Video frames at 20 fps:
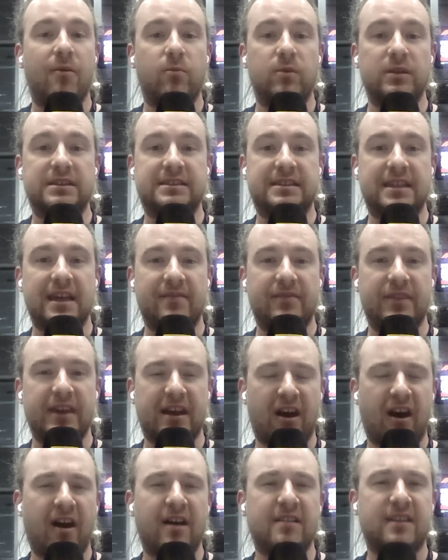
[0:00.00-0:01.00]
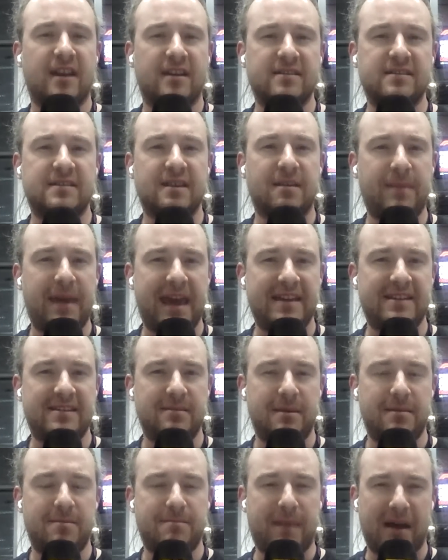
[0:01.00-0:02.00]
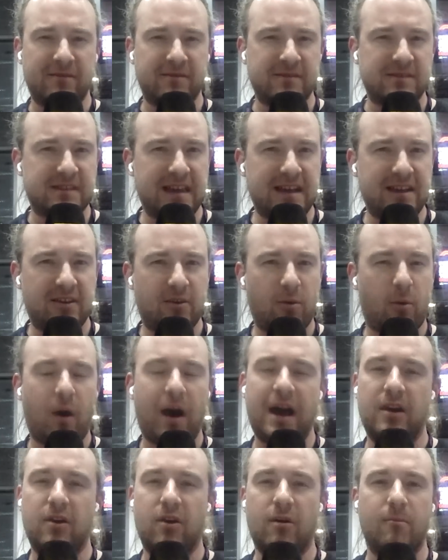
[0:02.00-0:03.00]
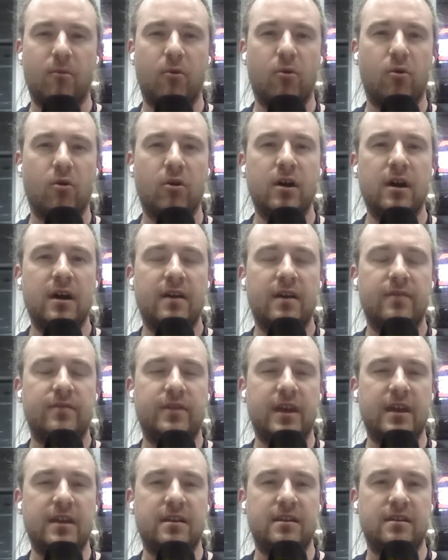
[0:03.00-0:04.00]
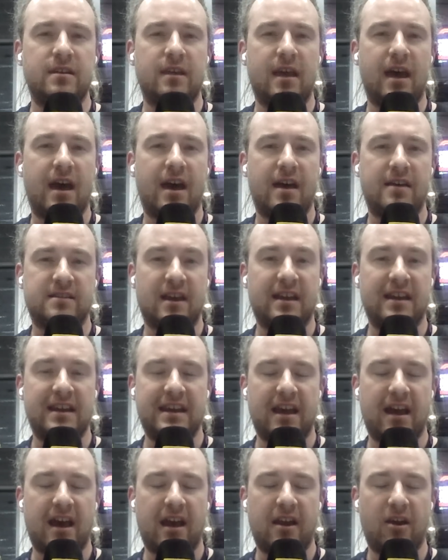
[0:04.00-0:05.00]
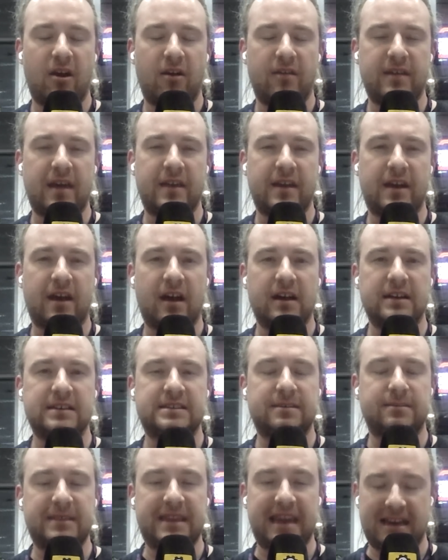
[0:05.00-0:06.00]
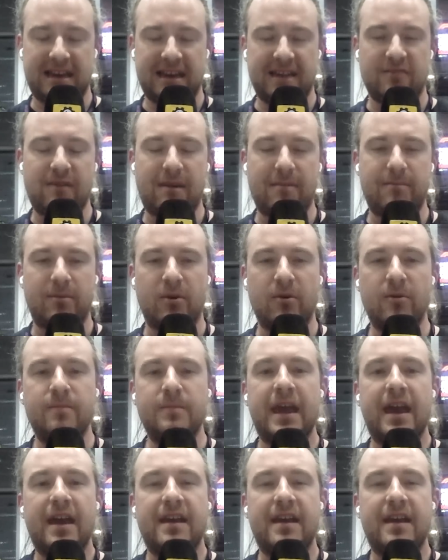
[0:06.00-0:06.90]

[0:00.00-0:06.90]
was that the car does appear to be bouncing quite a lot more than certainly a lot of the other cars, particularly the Red Bull.